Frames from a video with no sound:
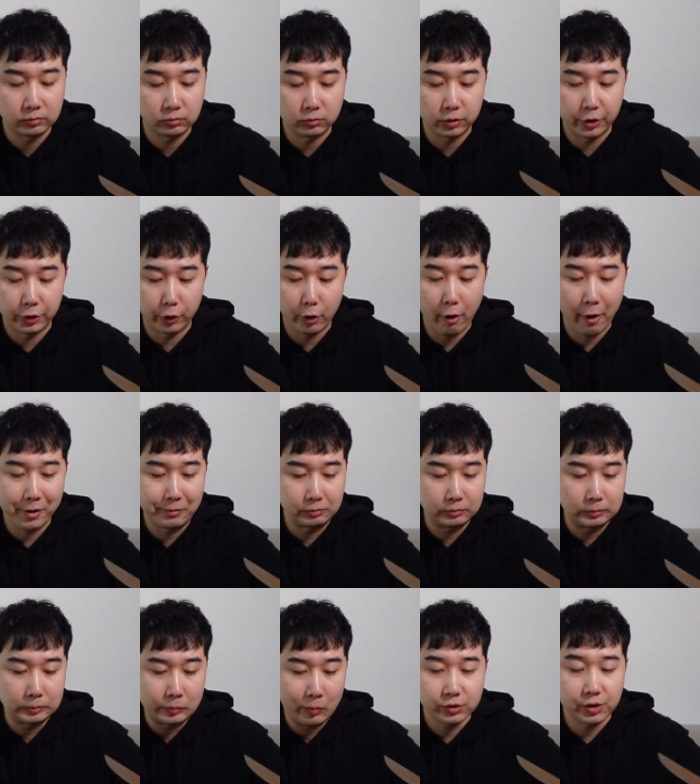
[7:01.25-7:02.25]
later on,
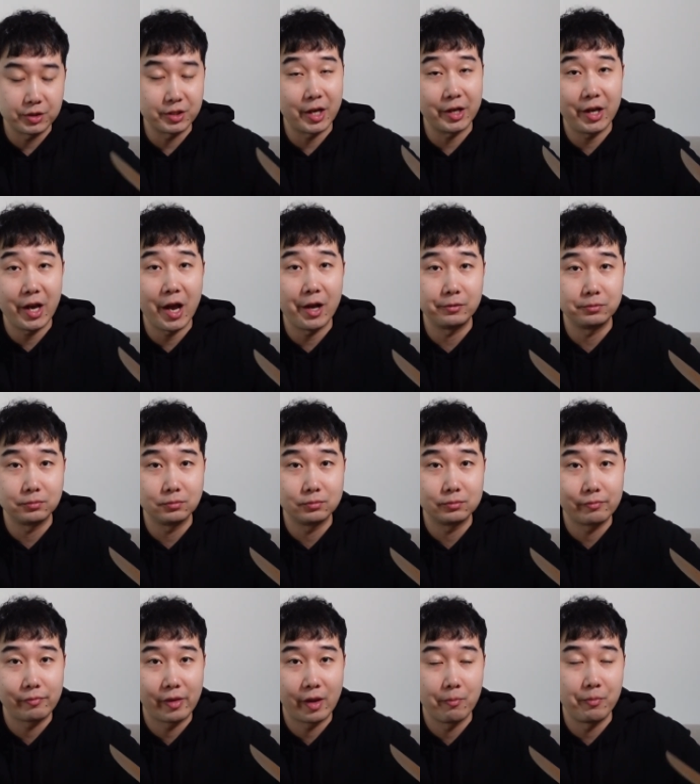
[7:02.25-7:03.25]
because I can't
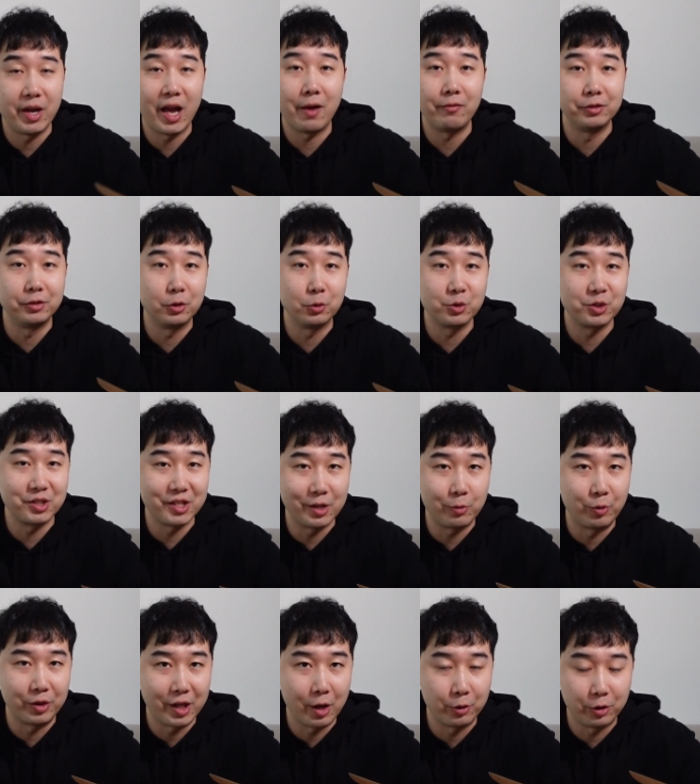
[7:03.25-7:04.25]
be having no
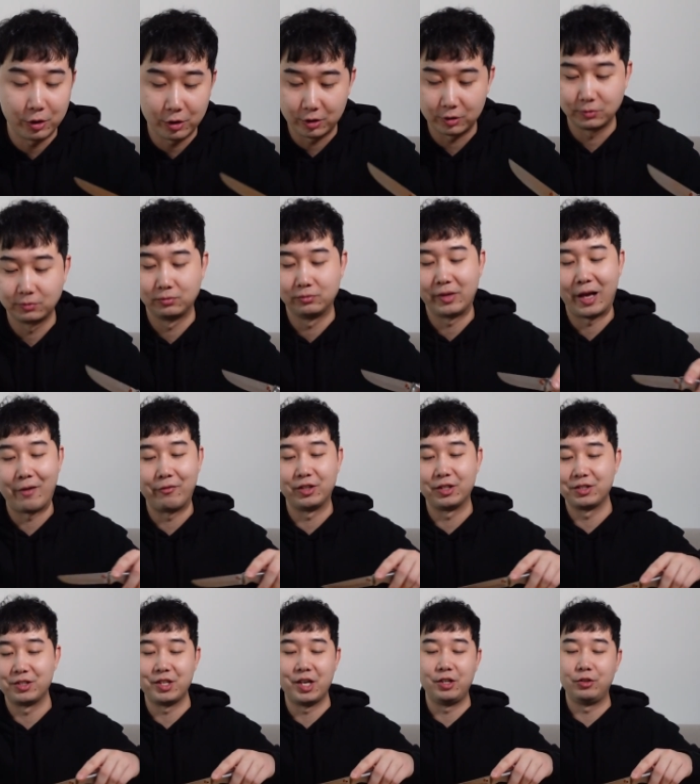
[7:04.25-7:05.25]
steak without her having
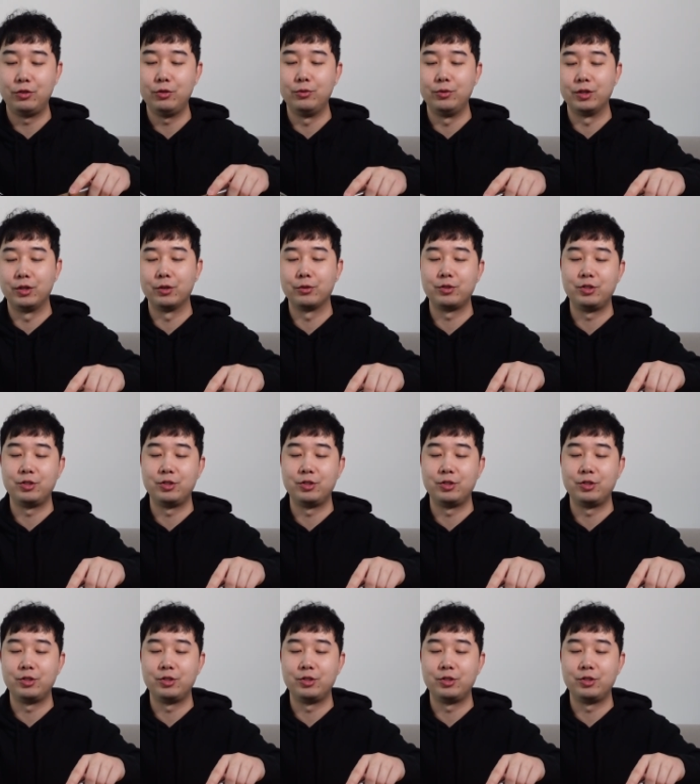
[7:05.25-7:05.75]
a steak too, you know.